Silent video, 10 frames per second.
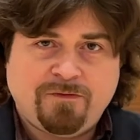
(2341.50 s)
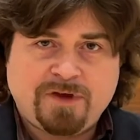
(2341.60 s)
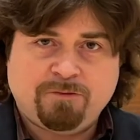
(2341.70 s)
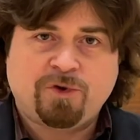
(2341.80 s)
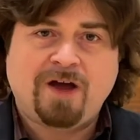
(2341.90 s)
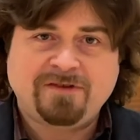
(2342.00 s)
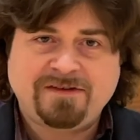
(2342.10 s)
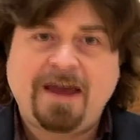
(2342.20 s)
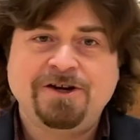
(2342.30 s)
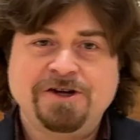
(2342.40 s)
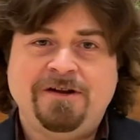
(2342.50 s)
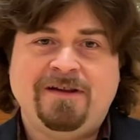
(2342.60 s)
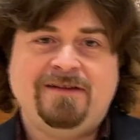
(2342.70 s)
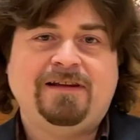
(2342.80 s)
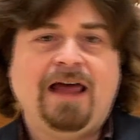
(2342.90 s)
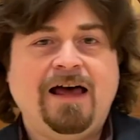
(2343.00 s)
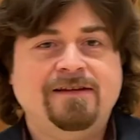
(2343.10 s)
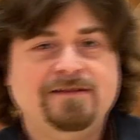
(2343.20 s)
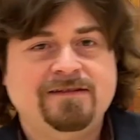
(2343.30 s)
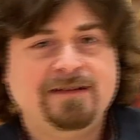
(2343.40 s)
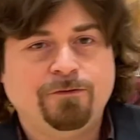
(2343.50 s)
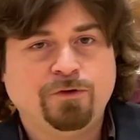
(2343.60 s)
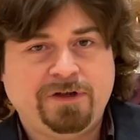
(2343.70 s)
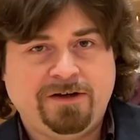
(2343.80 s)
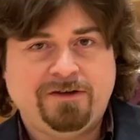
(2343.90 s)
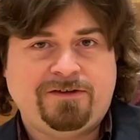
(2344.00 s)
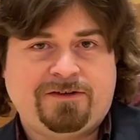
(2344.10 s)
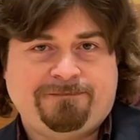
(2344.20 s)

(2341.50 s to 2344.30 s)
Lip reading: improvisation these last several years.